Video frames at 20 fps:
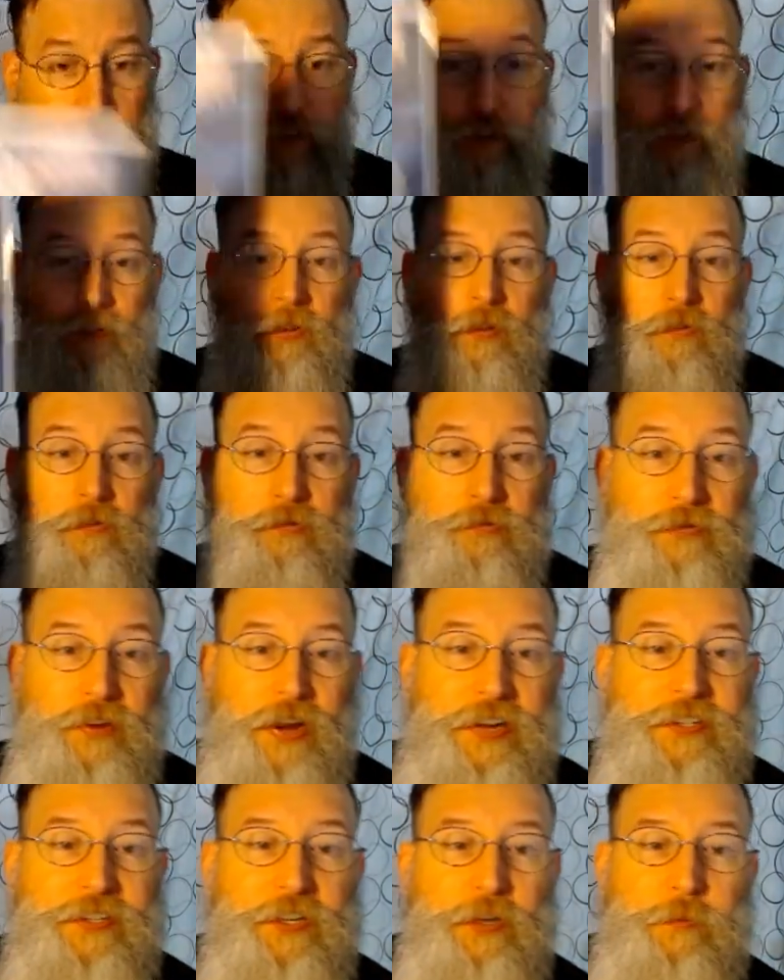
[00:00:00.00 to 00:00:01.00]

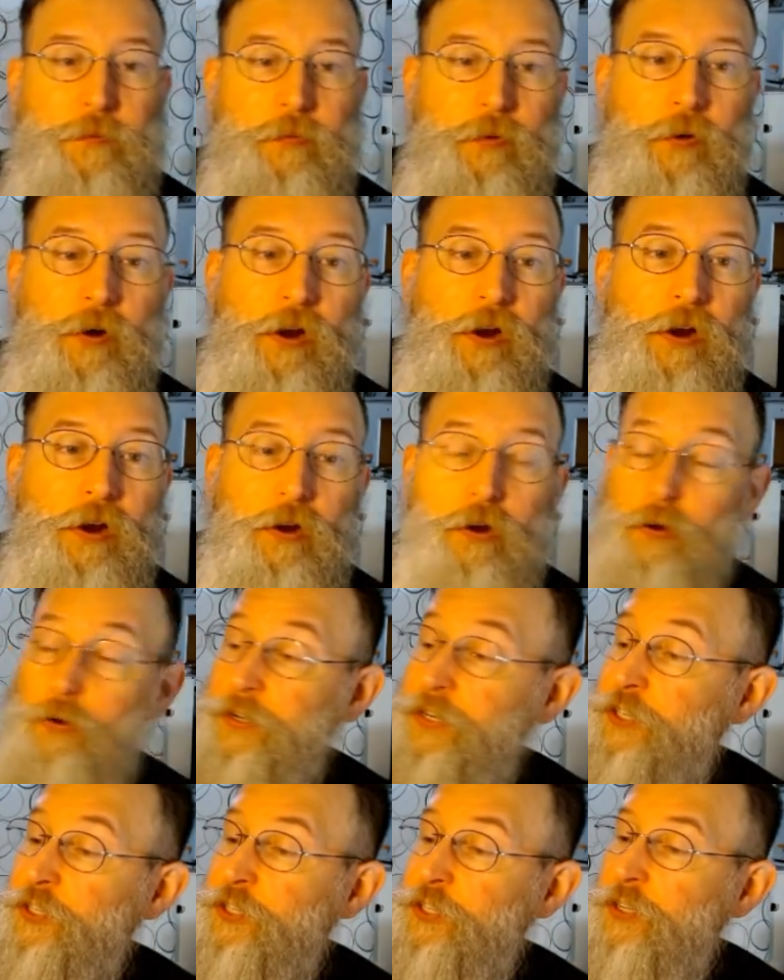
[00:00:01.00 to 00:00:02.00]
Phantom Road,
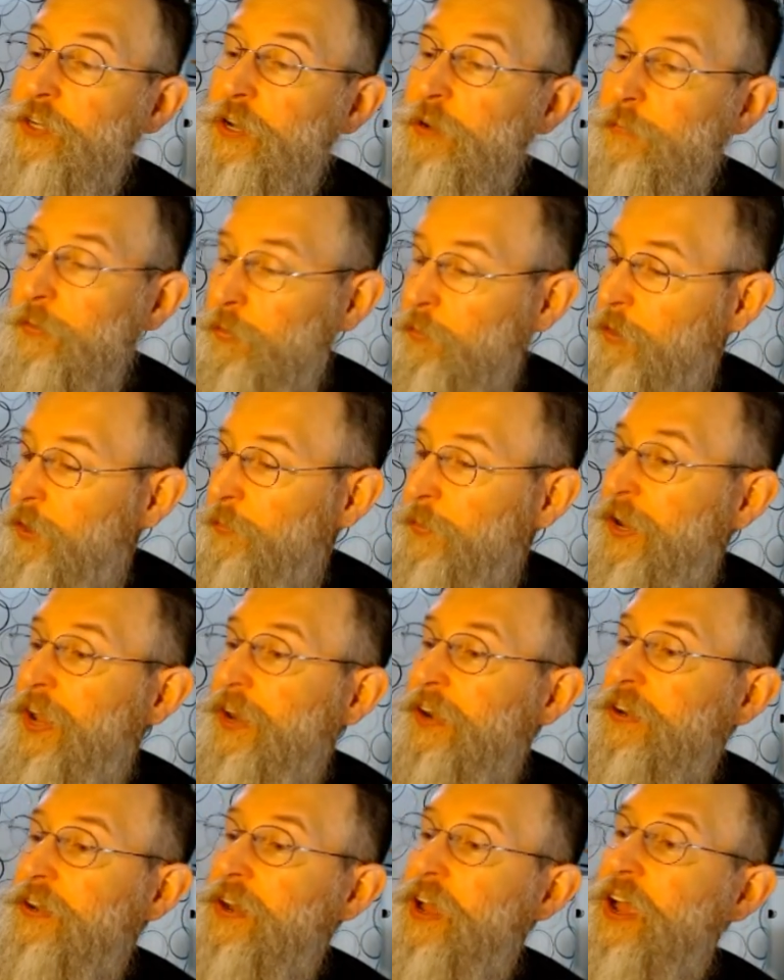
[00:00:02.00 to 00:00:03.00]
issue number, what are we at?
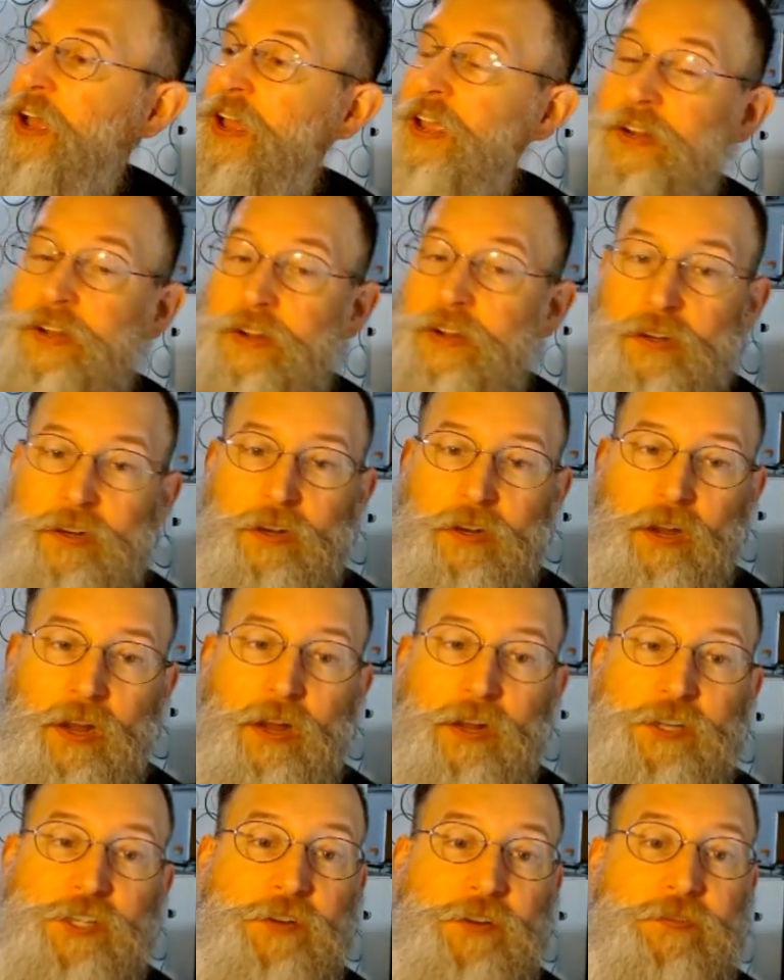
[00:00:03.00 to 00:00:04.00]
9?
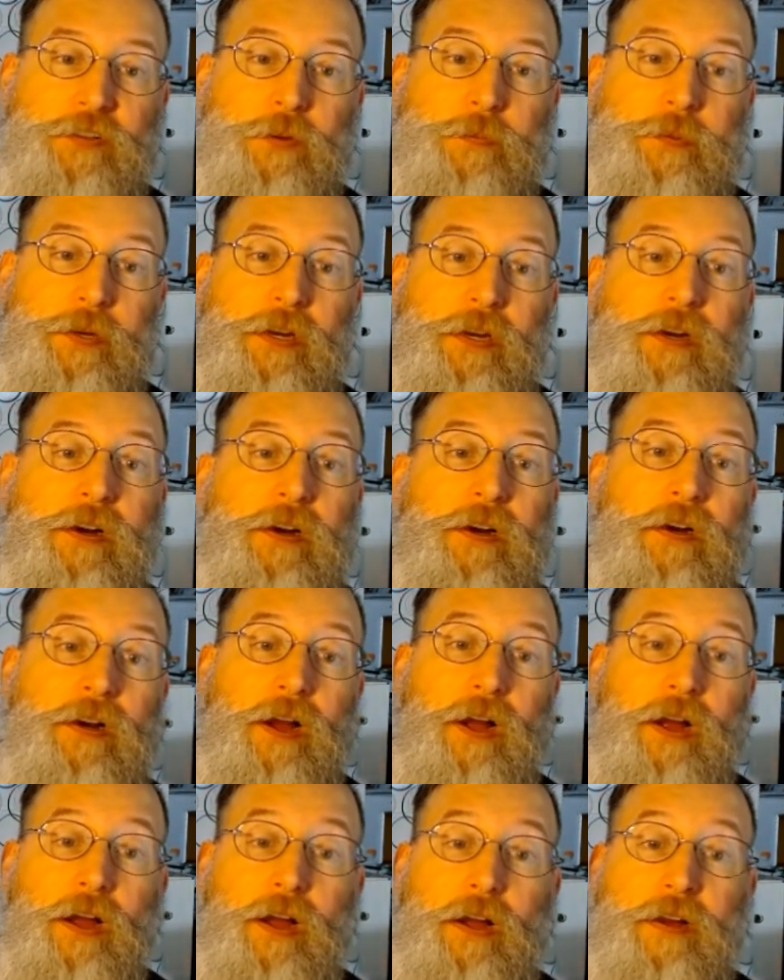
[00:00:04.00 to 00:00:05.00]
Jeff
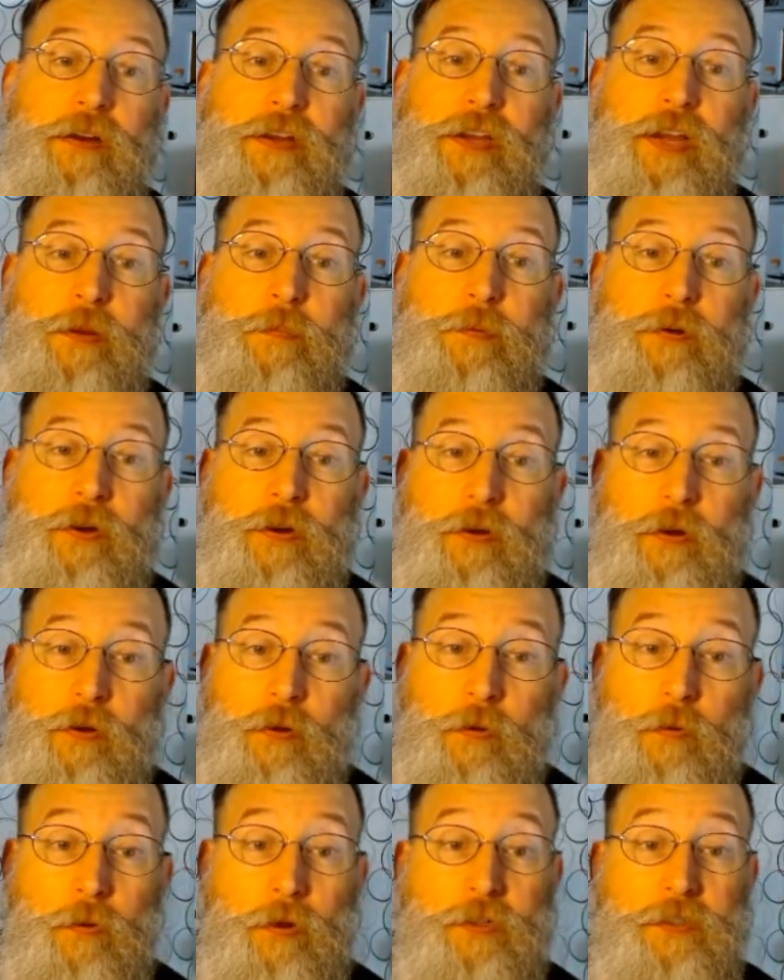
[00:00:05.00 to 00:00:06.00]
Lemire, Gabriel
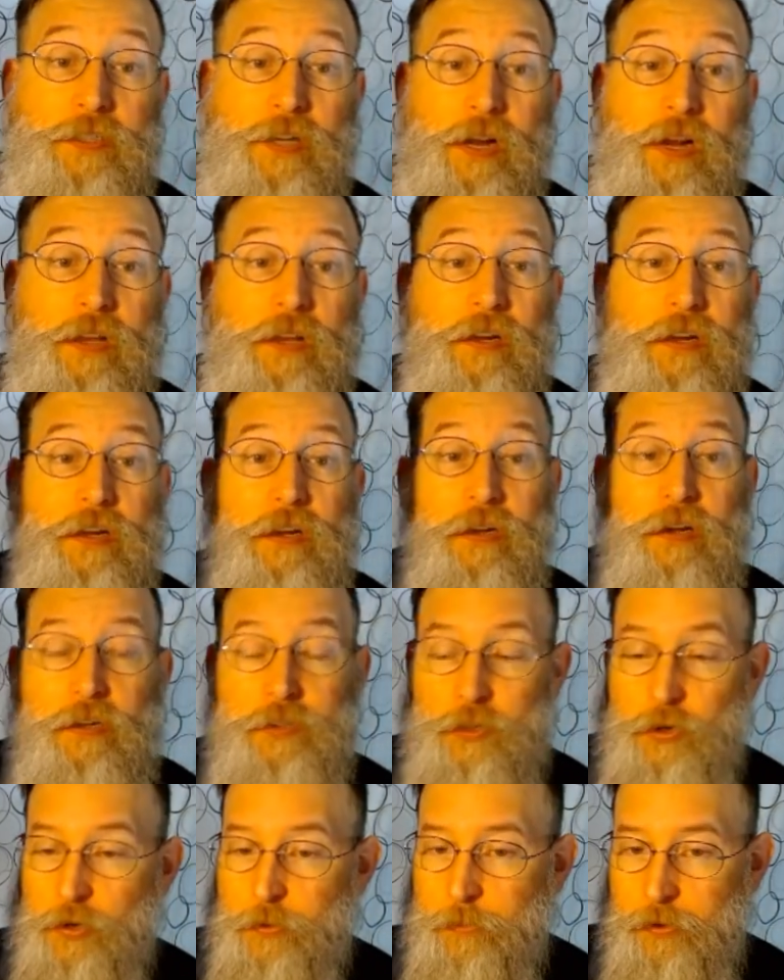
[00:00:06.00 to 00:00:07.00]
Waltala,
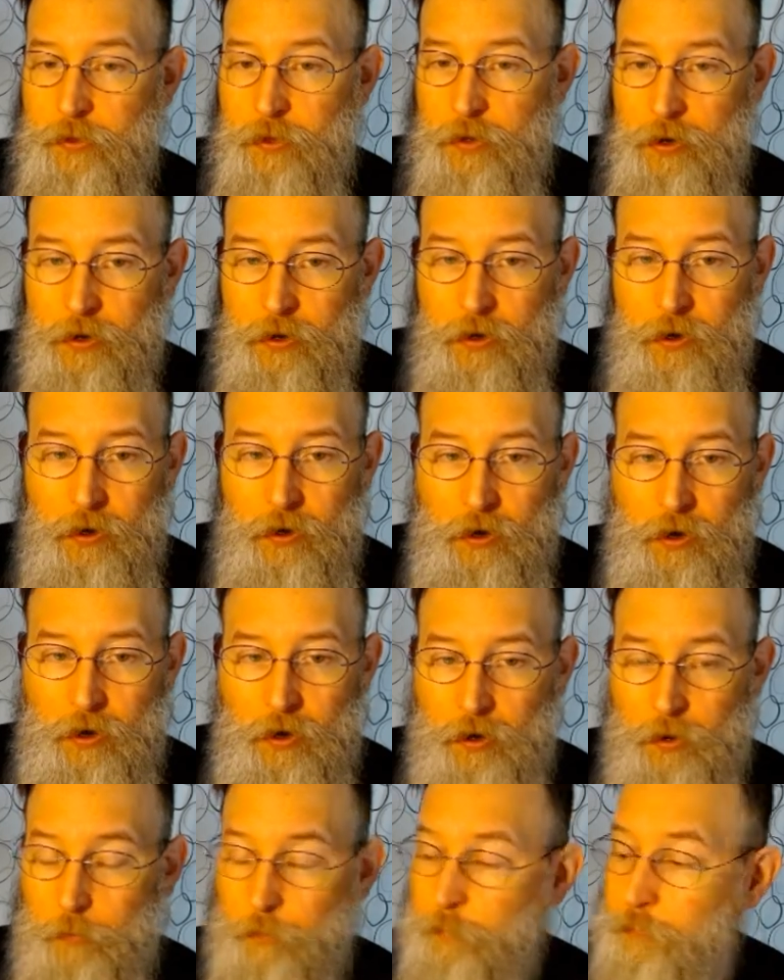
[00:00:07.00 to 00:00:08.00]
Jody Belair,
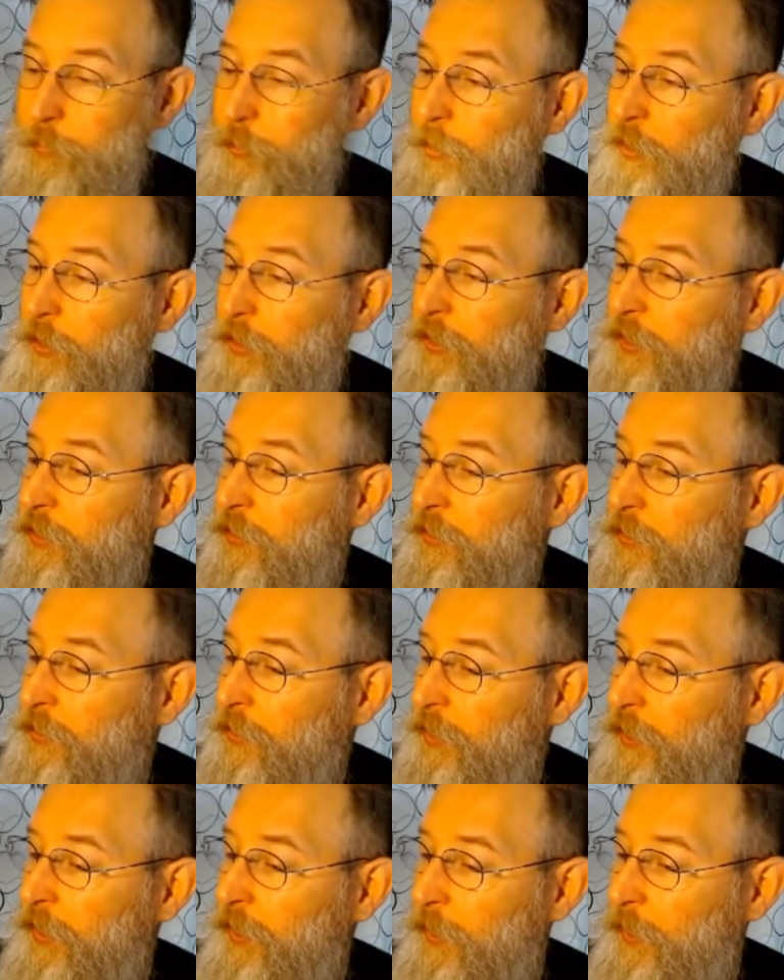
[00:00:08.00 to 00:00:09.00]
book.
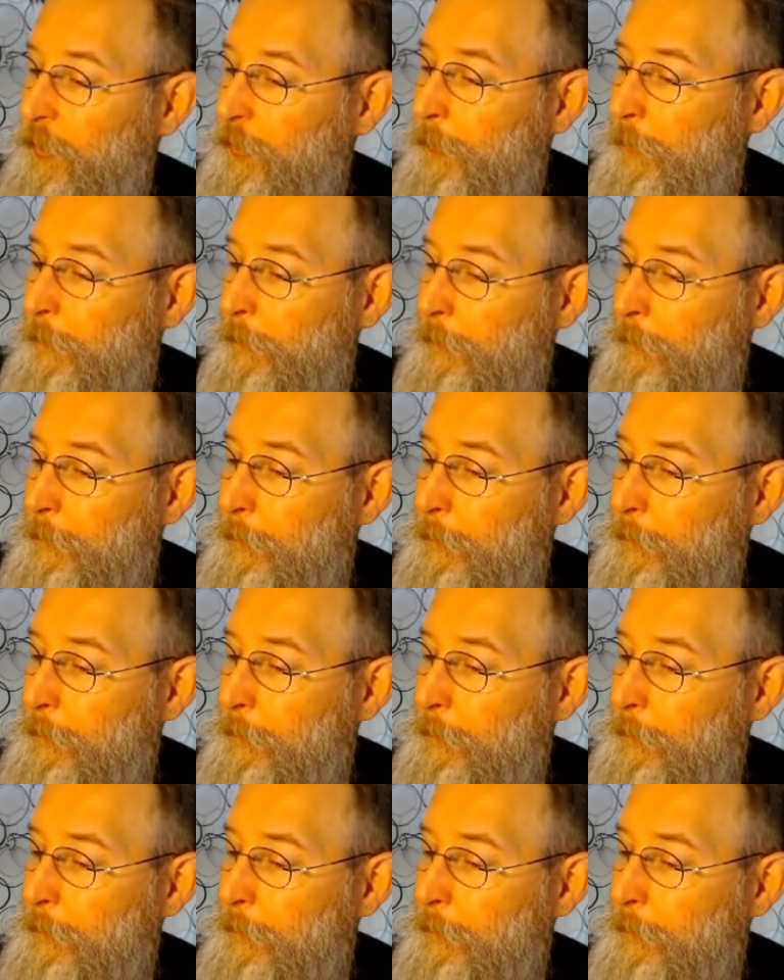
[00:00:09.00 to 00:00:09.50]
Trying